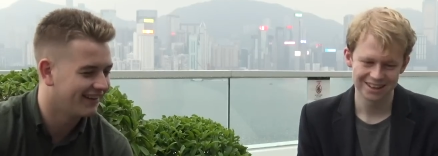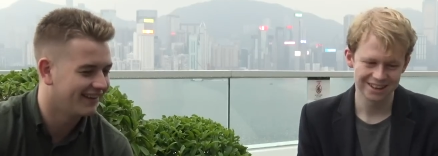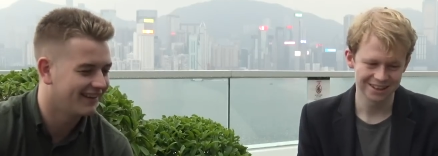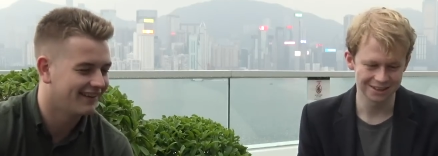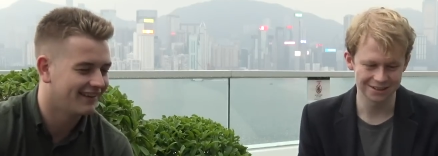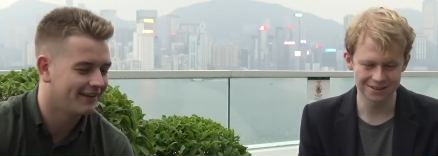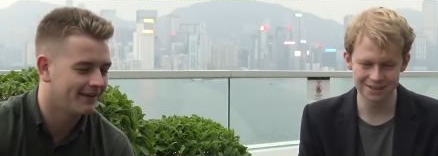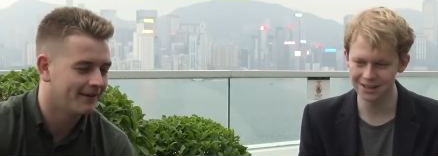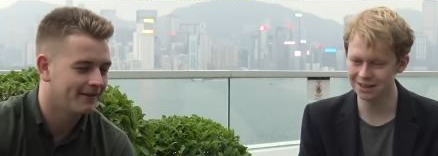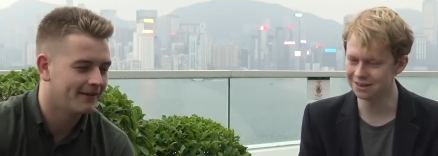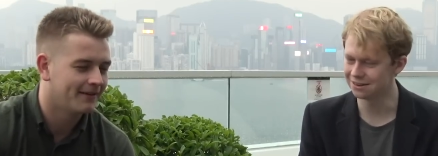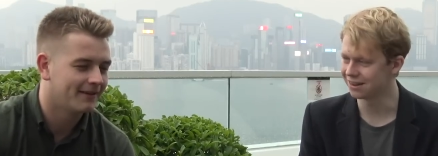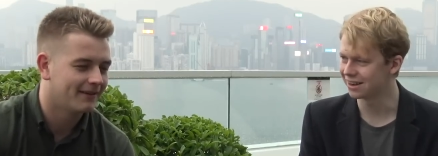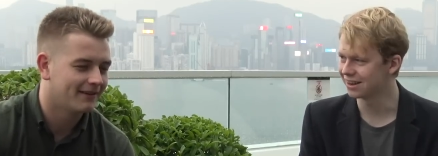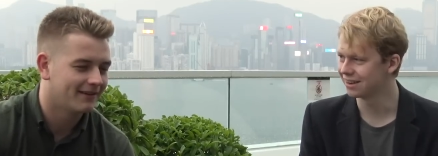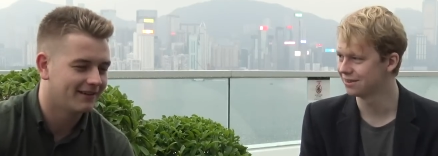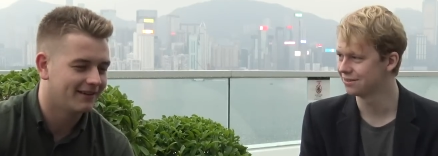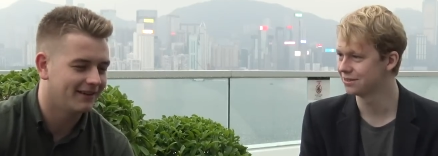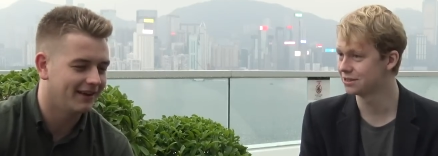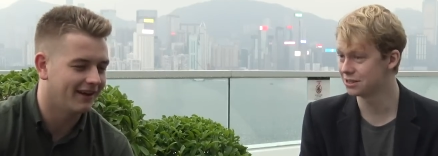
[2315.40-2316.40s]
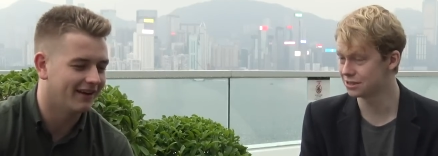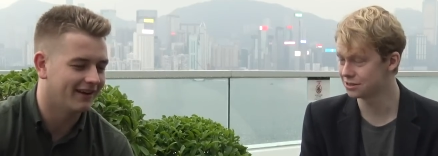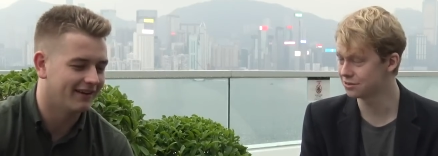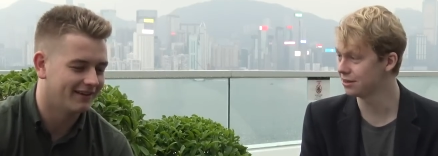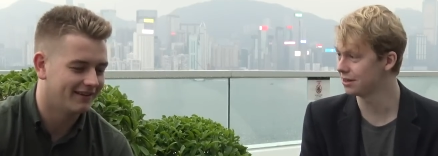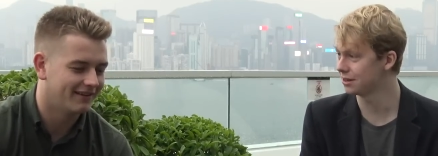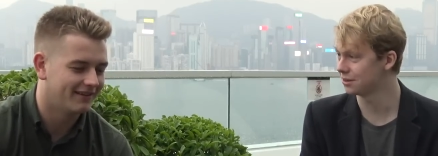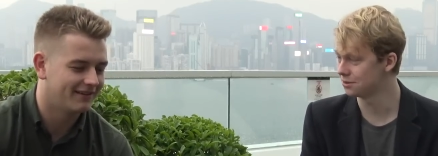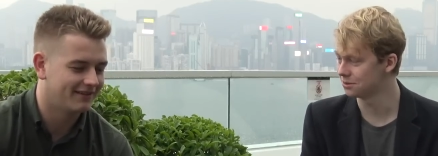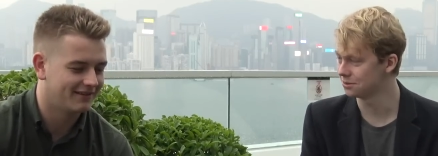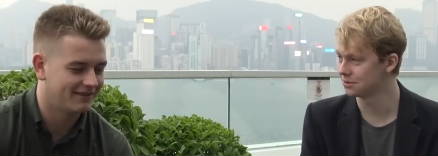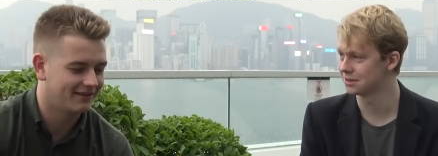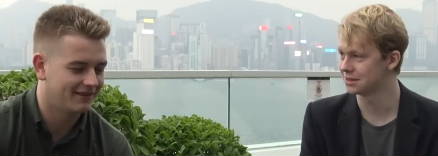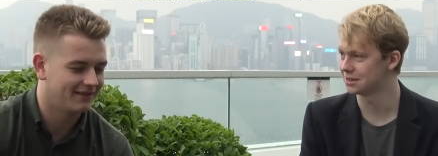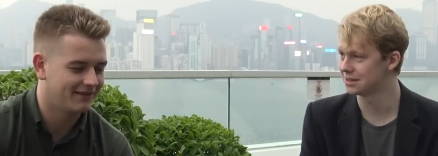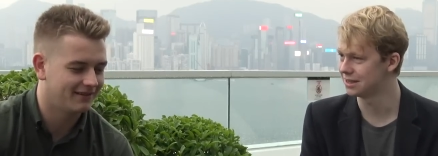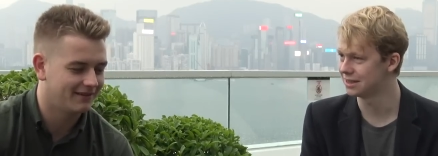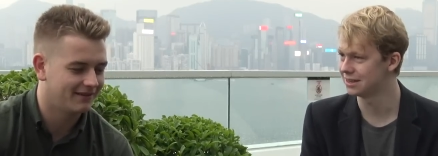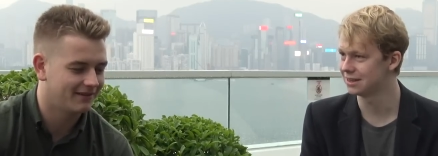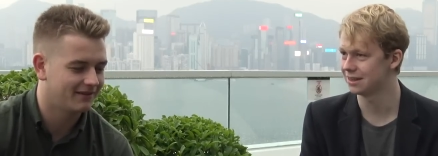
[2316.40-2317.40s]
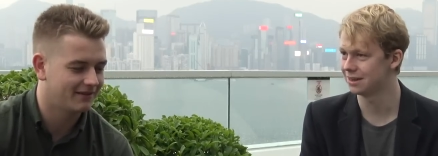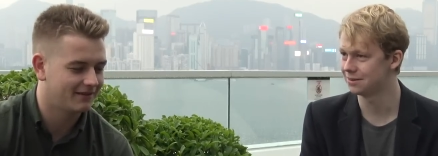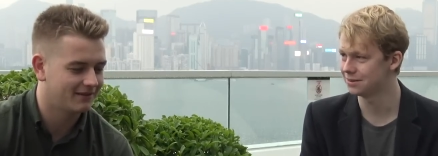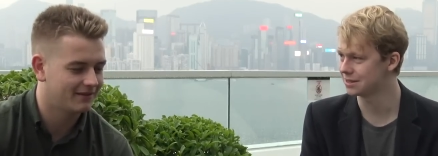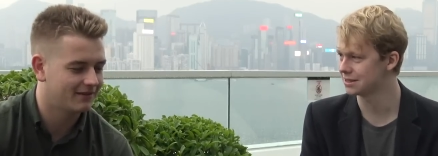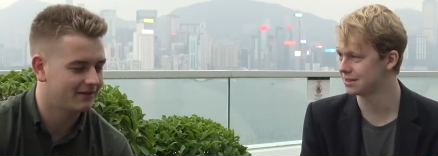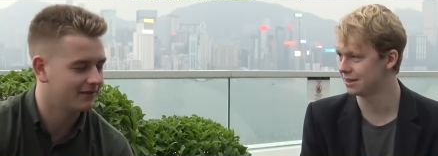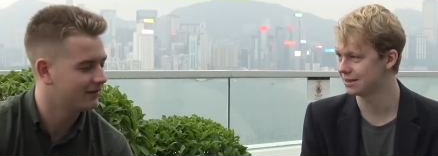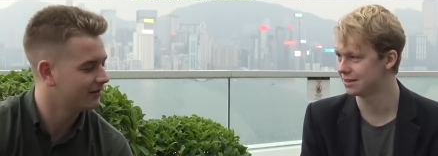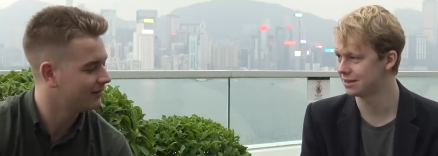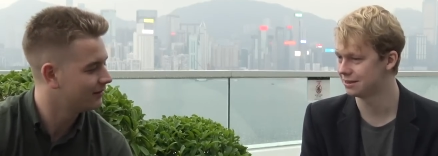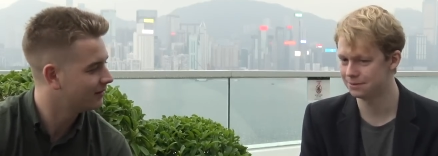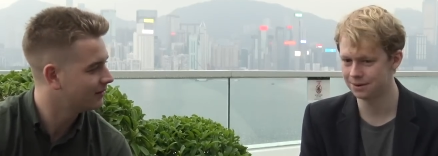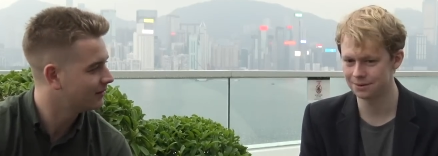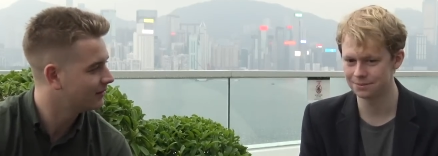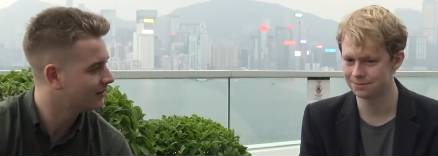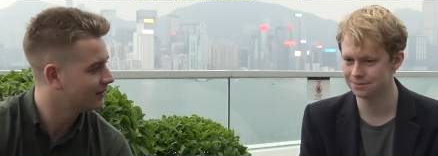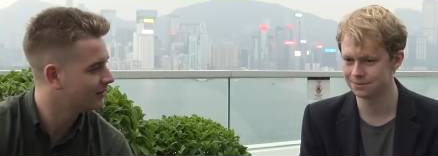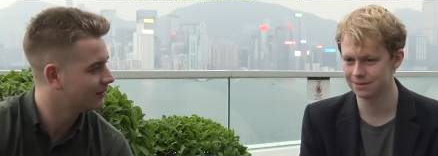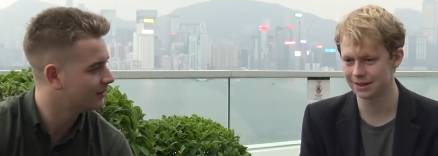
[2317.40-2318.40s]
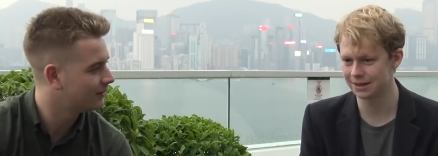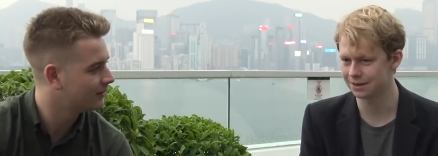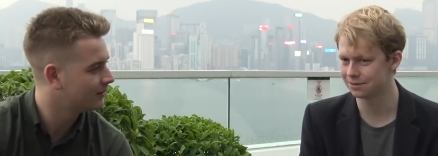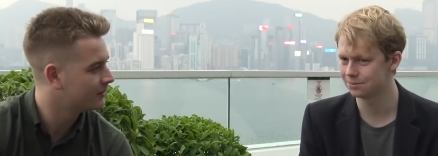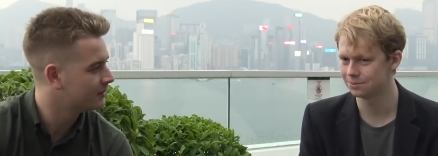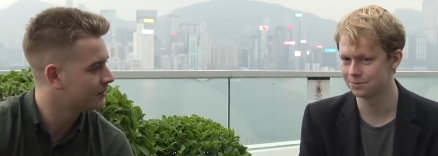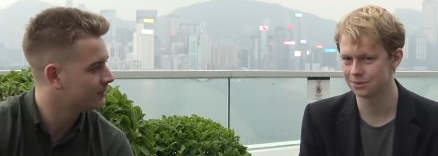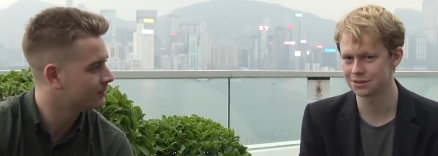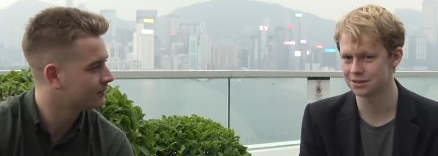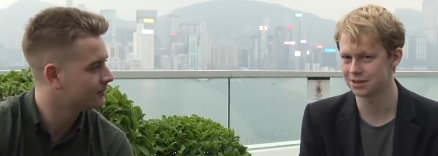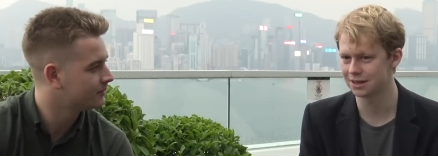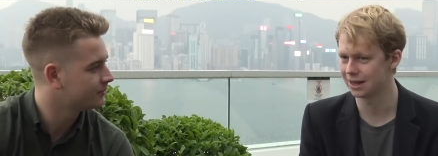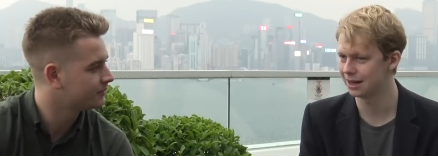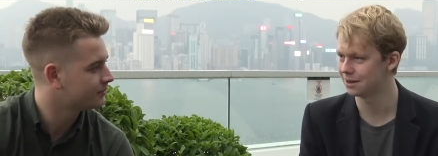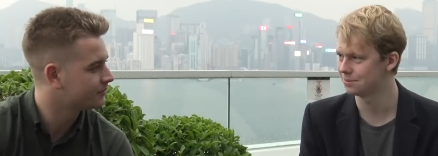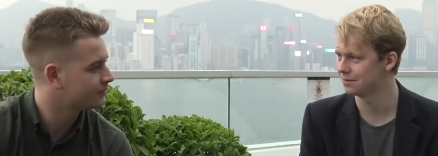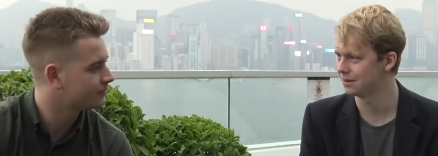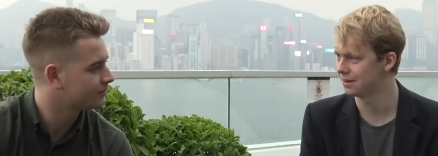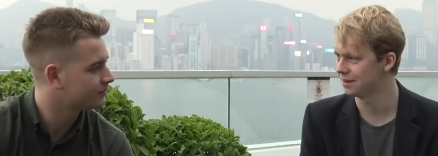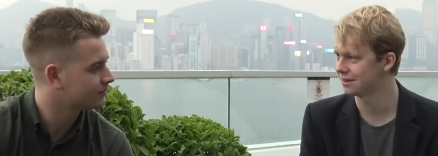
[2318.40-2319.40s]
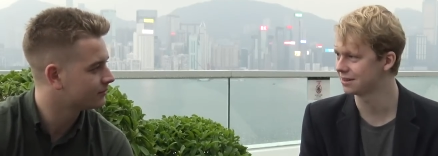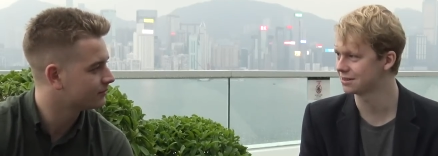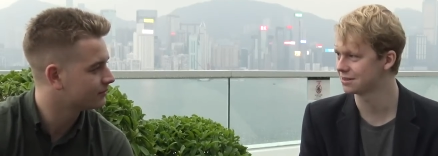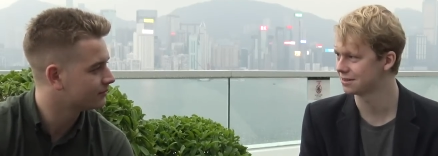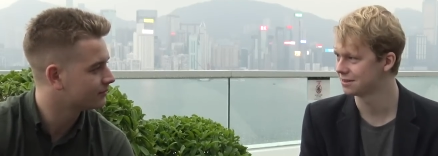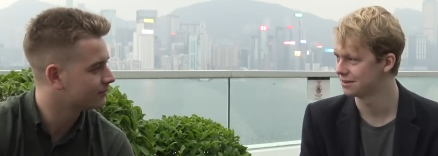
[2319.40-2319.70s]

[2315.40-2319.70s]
Speaker 1: you know theory. Which yeah. is really cool to see. I'm excited about like what's going to happen next.